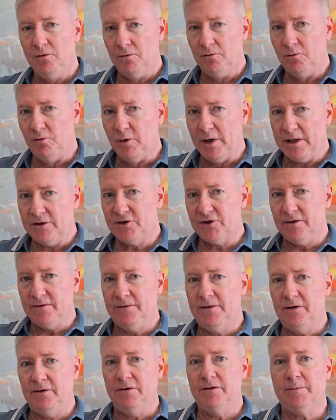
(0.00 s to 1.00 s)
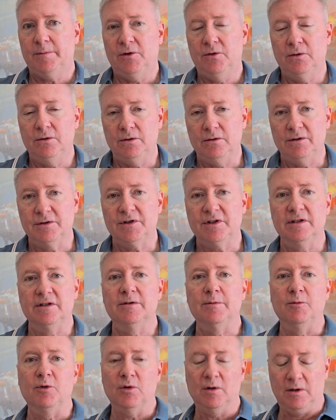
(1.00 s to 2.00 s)
Which of those pools is
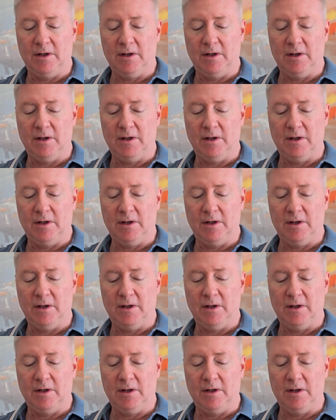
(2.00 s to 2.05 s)
more